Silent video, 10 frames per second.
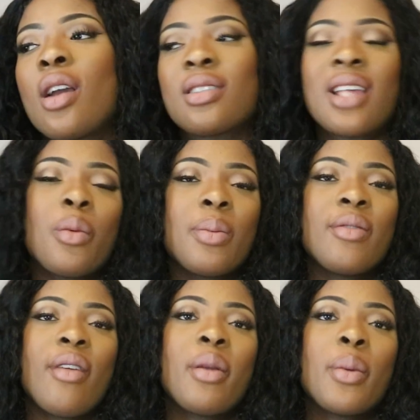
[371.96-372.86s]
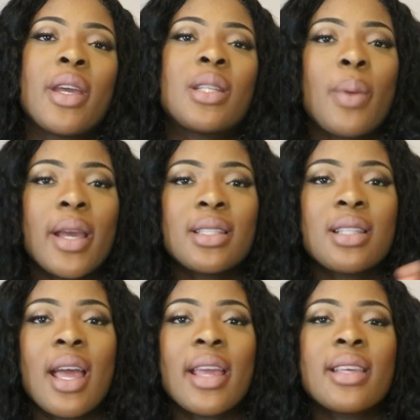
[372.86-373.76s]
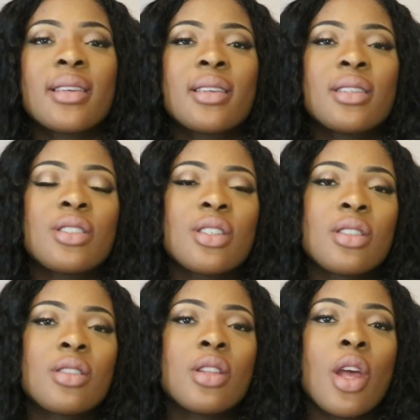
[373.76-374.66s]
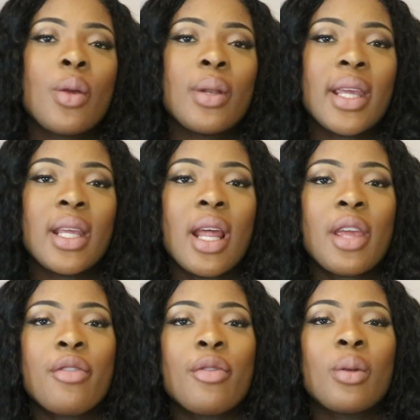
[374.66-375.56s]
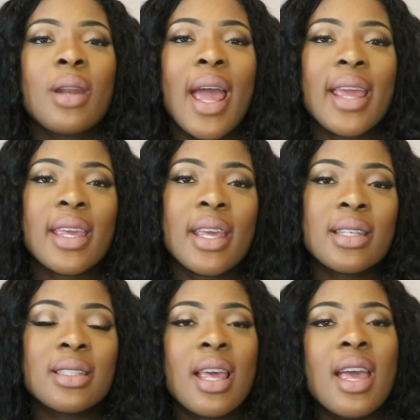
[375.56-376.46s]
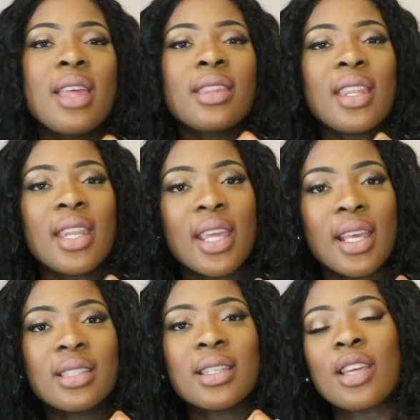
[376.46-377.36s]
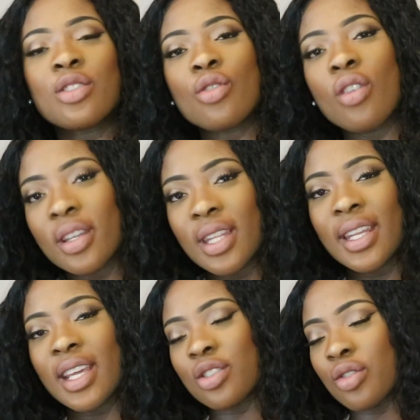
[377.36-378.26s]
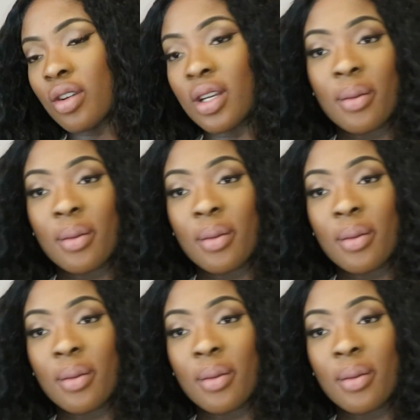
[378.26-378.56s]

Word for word: because that would be very weird, but it's like, it's just slowly, like you feel like kicks, then the kicks get stronger, then it gets stronger.